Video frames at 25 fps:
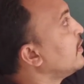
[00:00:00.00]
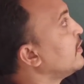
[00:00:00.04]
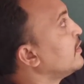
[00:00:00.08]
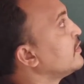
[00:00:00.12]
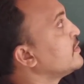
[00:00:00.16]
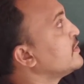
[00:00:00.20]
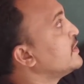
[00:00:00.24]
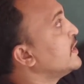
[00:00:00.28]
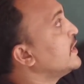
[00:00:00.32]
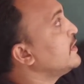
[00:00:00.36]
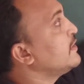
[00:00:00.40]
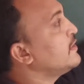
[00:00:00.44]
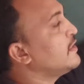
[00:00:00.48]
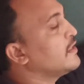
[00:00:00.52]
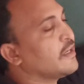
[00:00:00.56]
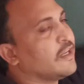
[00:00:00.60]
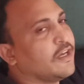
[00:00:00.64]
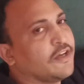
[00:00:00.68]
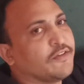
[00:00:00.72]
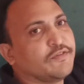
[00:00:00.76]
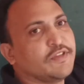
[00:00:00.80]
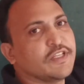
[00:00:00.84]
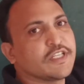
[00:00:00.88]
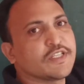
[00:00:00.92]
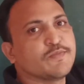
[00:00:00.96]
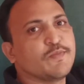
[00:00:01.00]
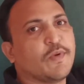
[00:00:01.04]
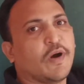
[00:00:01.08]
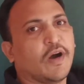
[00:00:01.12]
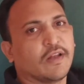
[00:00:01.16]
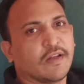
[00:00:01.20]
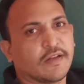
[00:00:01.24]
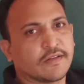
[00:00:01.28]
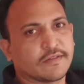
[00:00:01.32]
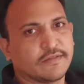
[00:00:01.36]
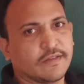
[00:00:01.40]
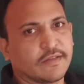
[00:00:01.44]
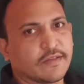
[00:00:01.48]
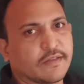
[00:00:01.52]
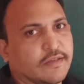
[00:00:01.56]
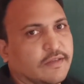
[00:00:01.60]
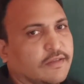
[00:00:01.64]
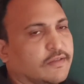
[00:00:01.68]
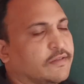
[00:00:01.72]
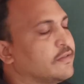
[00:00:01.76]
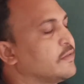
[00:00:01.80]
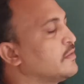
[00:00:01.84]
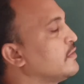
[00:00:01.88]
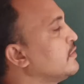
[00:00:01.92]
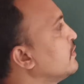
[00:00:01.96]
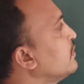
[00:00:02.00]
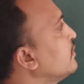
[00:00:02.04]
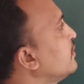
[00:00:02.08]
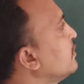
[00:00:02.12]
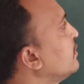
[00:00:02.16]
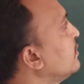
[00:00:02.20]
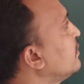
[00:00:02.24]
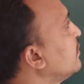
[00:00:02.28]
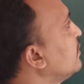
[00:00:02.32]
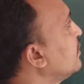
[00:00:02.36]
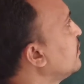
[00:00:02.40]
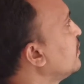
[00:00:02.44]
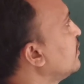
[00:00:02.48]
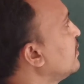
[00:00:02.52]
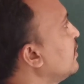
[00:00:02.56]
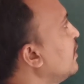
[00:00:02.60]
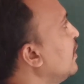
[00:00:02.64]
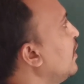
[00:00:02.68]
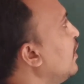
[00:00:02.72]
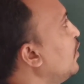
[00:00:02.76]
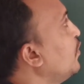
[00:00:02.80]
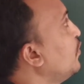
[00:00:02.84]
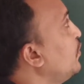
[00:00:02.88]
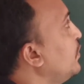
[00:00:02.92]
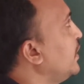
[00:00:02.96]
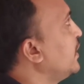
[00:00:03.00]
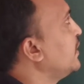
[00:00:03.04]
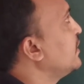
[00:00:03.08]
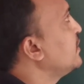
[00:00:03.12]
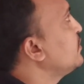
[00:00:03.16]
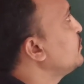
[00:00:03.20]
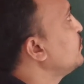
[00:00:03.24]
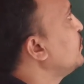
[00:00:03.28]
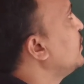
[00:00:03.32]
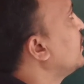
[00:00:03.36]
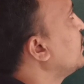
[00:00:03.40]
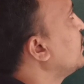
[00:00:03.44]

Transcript: center of the smaller circles. How it is we